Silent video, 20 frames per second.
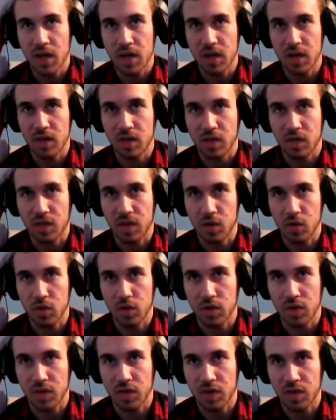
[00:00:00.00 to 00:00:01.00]
it is
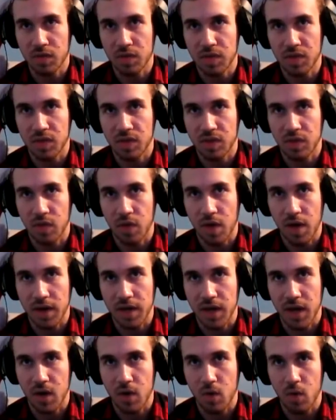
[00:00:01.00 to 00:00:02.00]
essentially 6v6
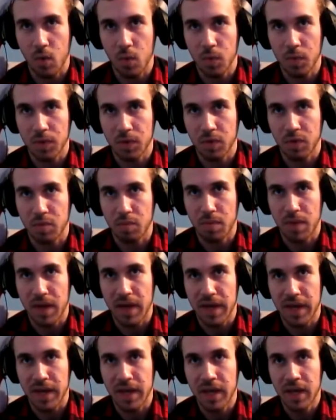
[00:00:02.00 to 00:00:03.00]
lockout only with
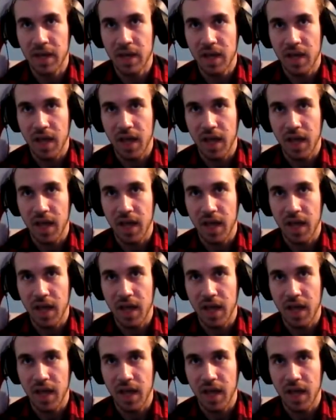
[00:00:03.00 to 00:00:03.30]
Mei,